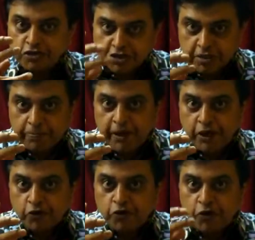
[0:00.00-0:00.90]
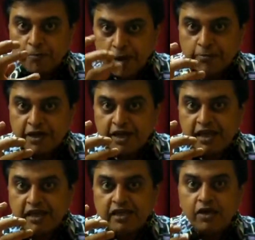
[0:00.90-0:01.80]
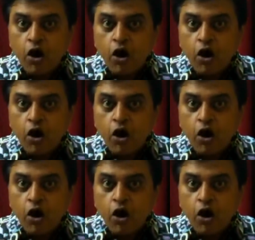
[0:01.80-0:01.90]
your CPU, your memory.